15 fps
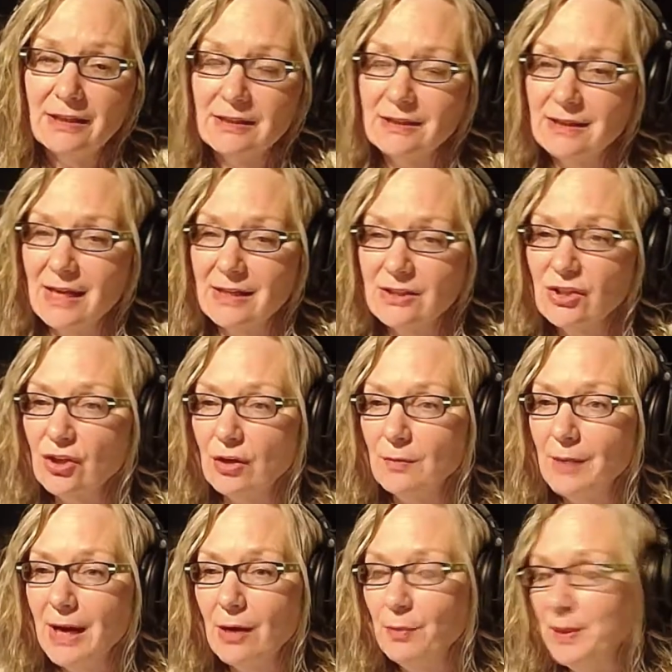that sets
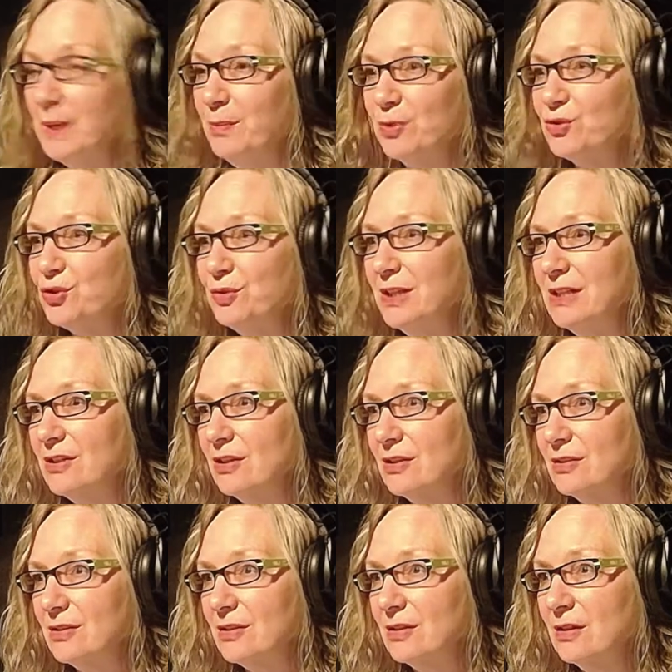up how people treat
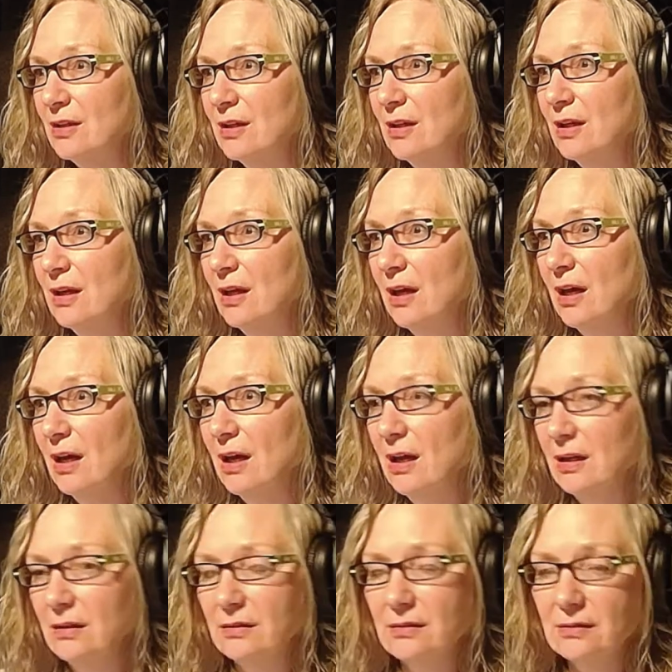us.
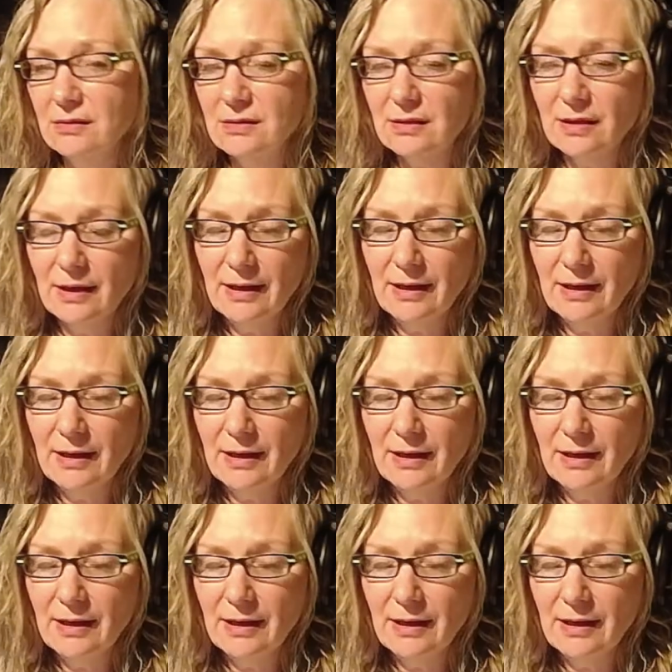And